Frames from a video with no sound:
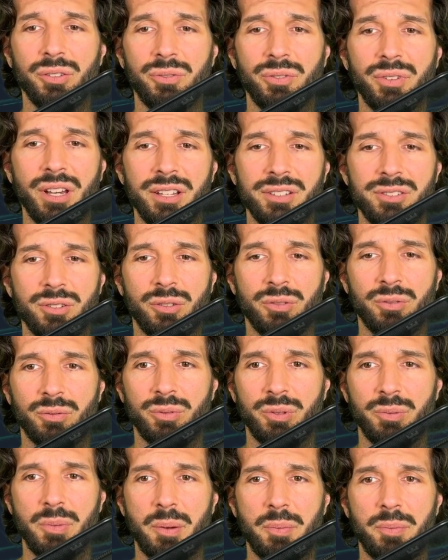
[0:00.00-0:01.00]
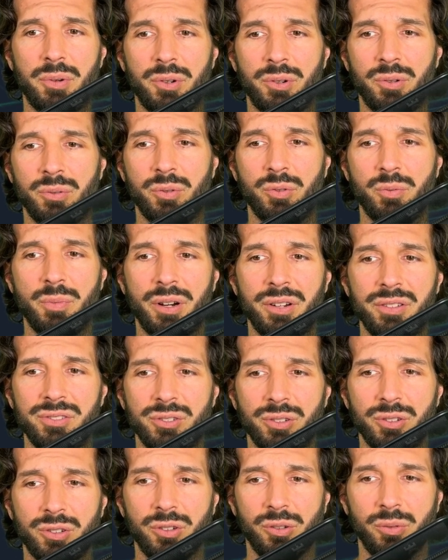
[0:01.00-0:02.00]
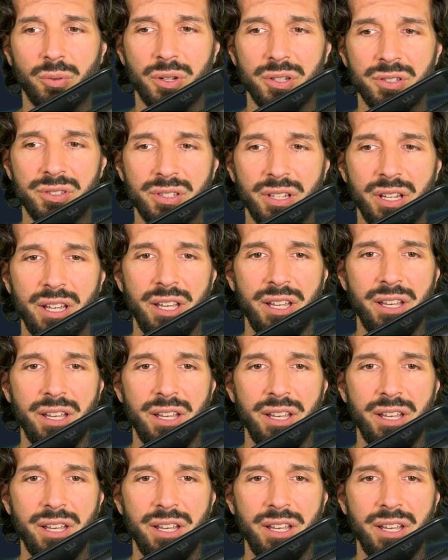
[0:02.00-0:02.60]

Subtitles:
If you guys don't remember who Merit Circle was,